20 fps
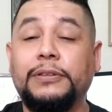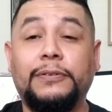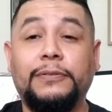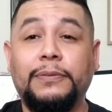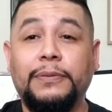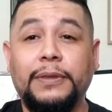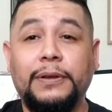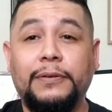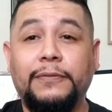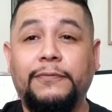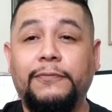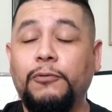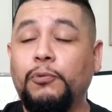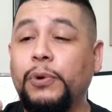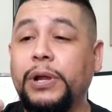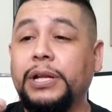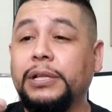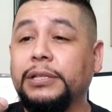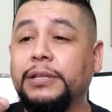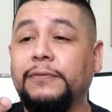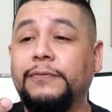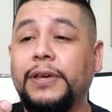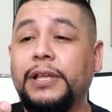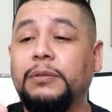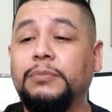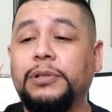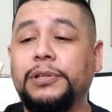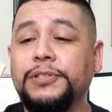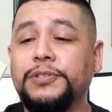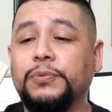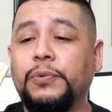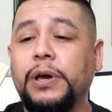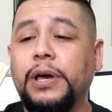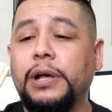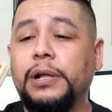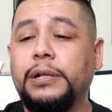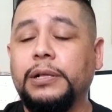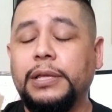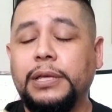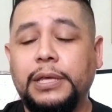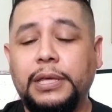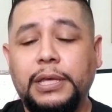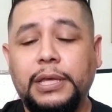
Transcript: they're readily available as well.